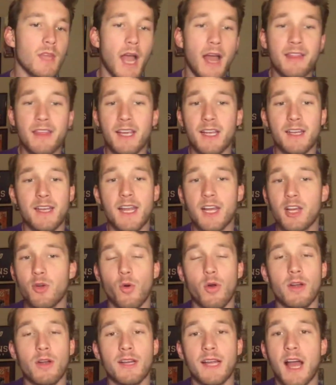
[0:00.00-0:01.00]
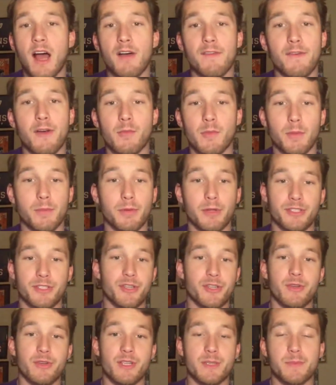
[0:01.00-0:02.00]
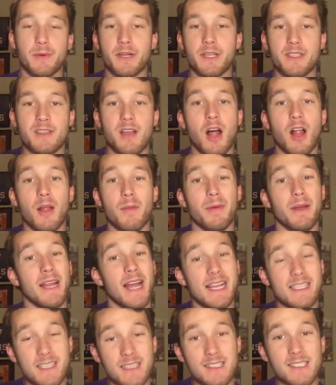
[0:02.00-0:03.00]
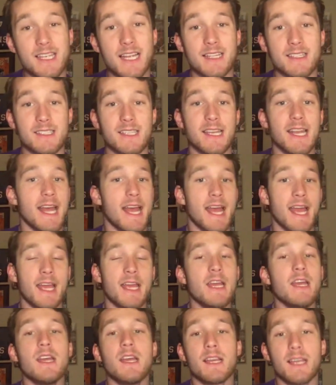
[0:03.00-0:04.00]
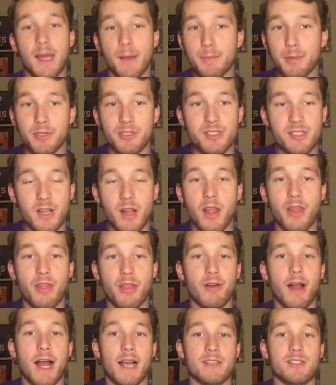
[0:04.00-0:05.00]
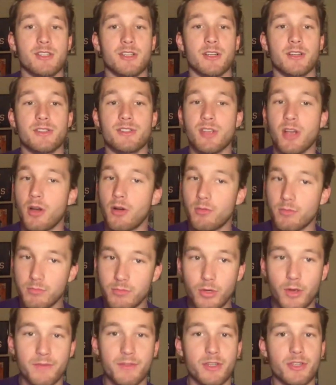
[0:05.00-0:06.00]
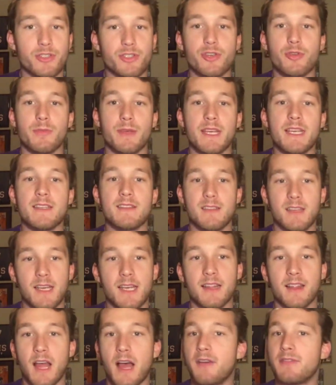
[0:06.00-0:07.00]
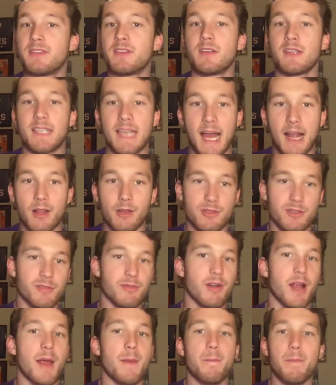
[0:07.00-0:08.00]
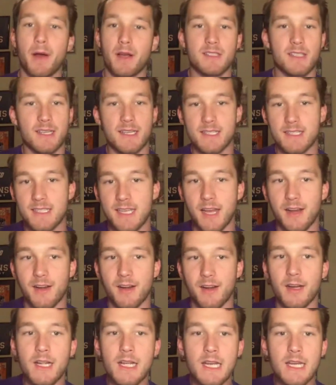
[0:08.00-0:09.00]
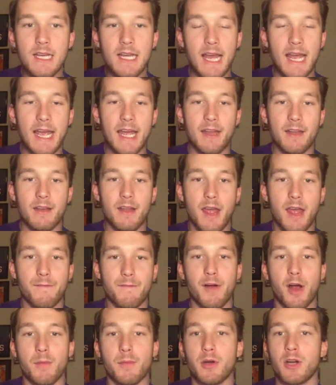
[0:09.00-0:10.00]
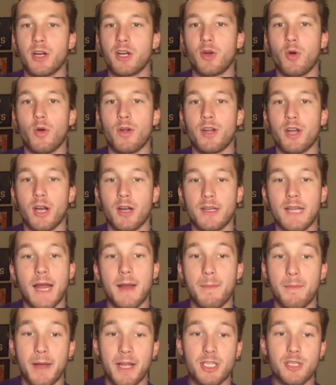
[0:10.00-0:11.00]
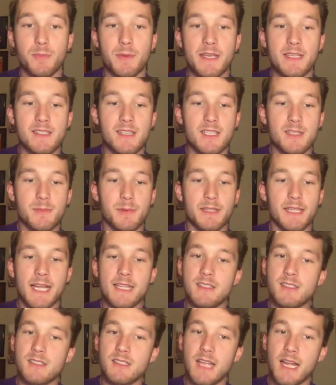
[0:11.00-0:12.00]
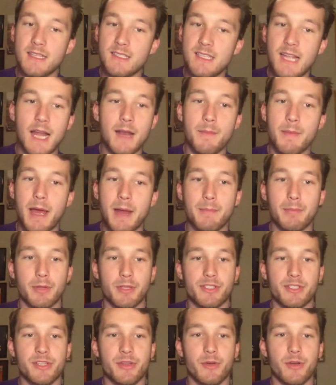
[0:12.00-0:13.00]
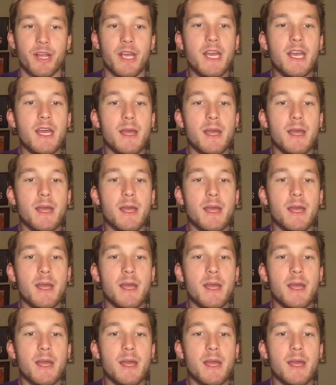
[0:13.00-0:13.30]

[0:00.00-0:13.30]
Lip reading: I think a Nick Gordon, Kyle Farmer platoon is pretty solid, but as it stands today, Kepler's still on the roster. So you have to assume he's in left, Gallo's in right, Buxton in center, and Farmer and Gordon are kind of bench pieces, but that's not a bad platoon.